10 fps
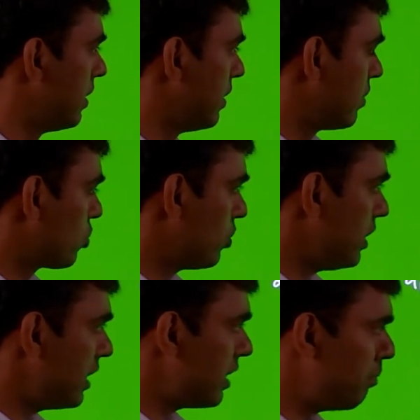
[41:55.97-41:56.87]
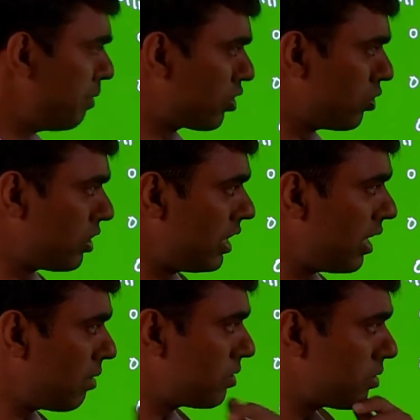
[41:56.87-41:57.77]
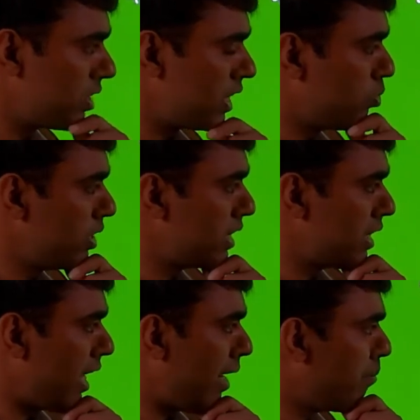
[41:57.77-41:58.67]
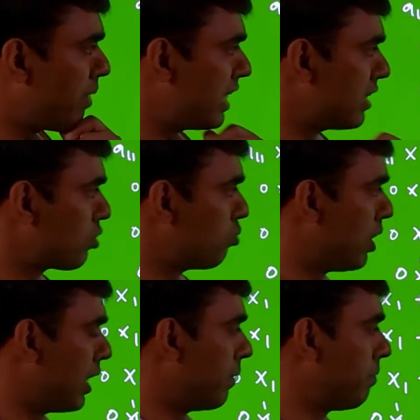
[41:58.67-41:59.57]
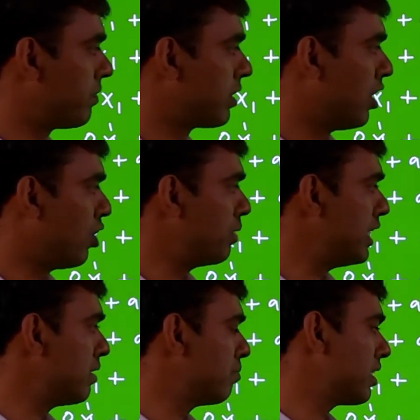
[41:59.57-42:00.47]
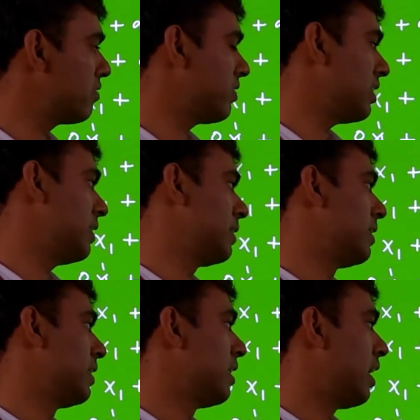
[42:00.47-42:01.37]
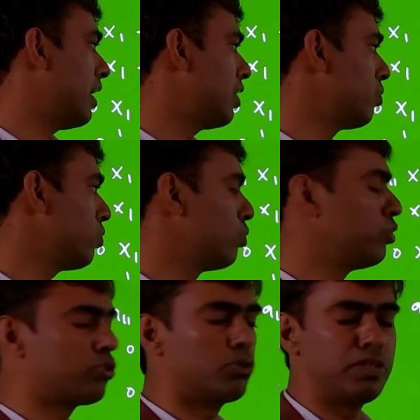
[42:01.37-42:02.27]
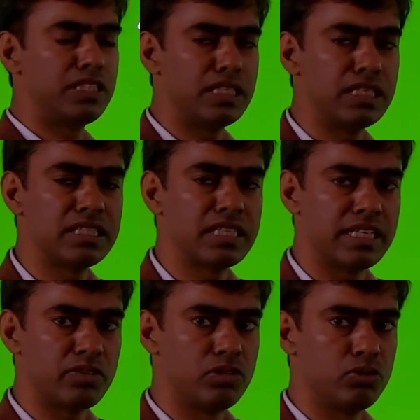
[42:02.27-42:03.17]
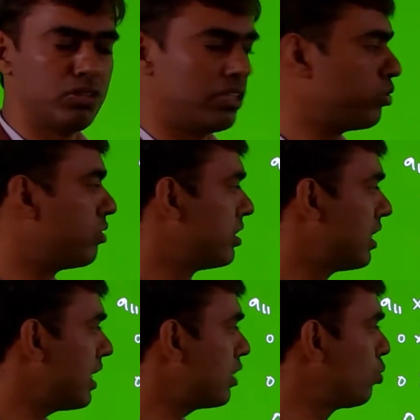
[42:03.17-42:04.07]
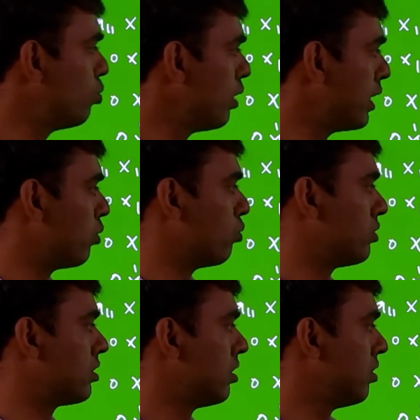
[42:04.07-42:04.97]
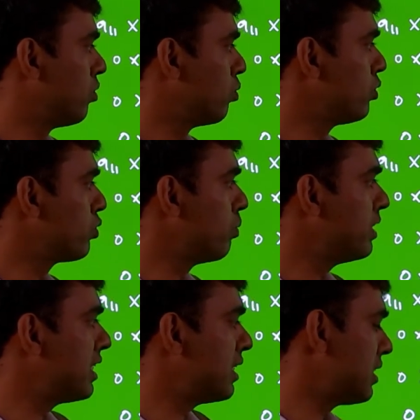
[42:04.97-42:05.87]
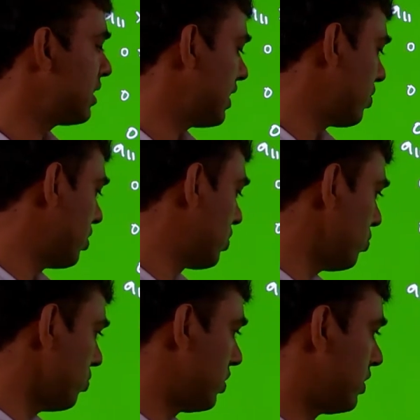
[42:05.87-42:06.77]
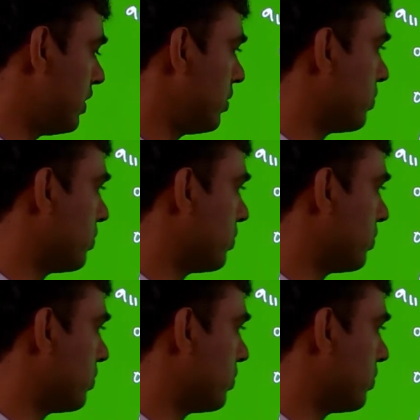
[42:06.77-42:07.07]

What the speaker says: So here if we closely observe the equation m minus 1, how many number of unknown whose coefficient does equal to 0? There are two unknowns whose coefficient does not equal to 0.